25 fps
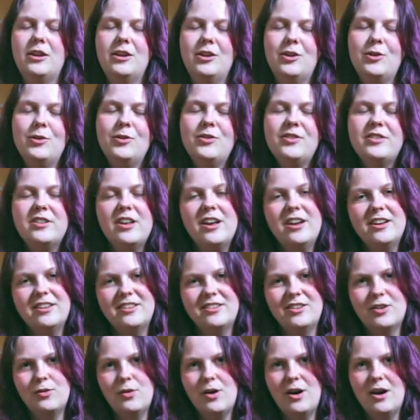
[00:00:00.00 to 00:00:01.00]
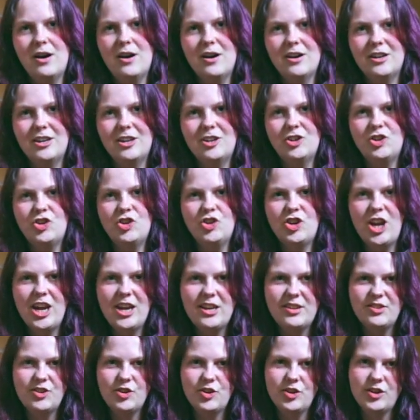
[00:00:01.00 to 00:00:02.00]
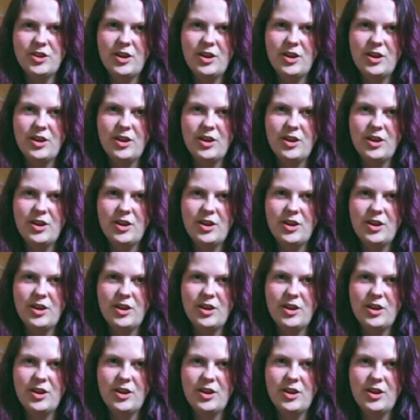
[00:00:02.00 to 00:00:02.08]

You sigh so hard it shakes your